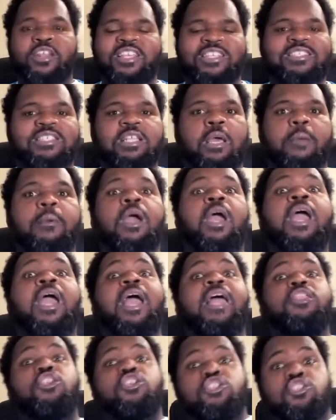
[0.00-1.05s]
and slip.
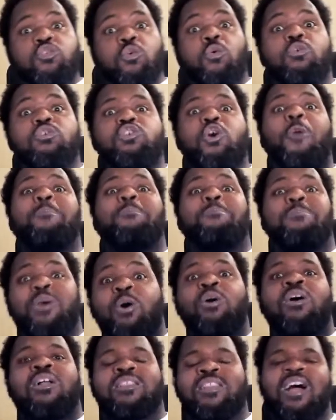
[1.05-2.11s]
The schools are
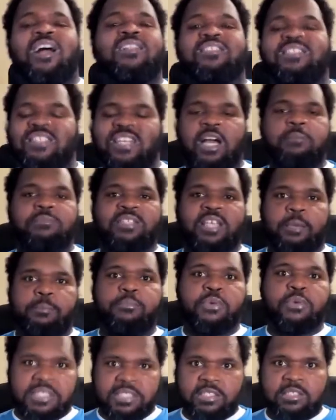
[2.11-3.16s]
built a lot of times
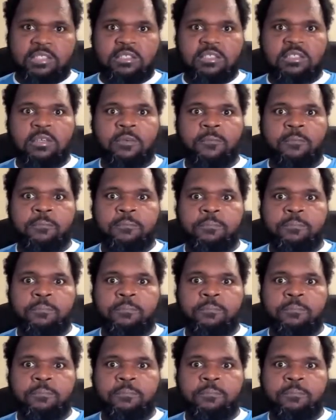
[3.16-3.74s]
like prisons.